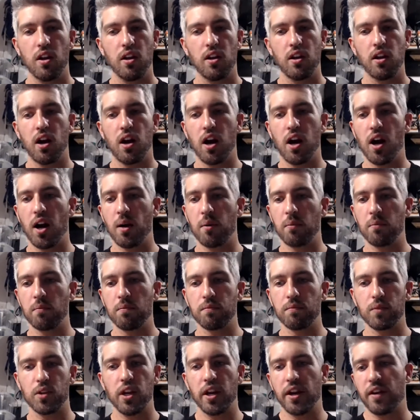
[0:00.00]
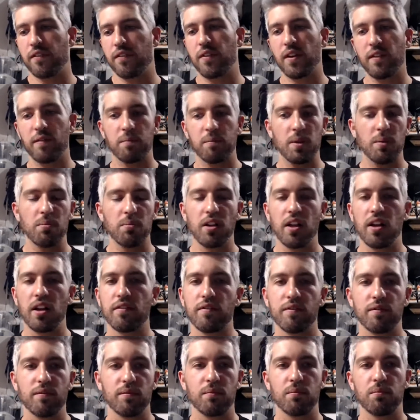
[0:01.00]
yeah, if people have
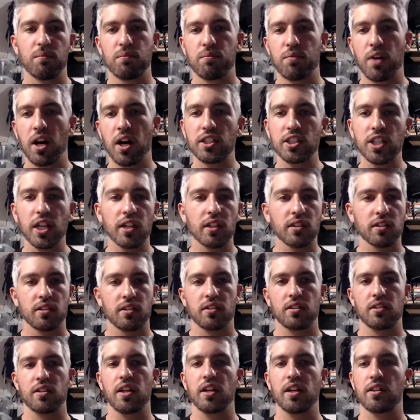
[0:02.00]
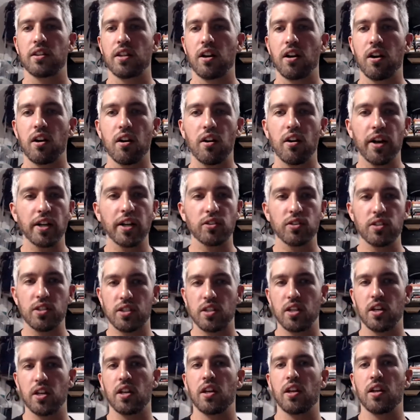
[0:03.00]
projects that they're
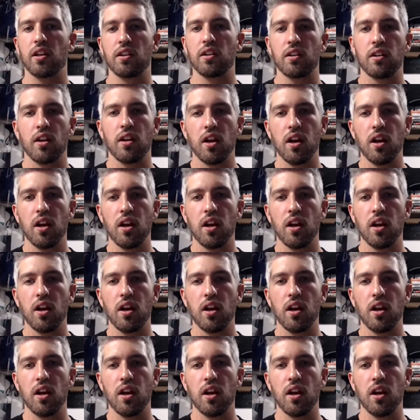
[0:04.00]
interested in,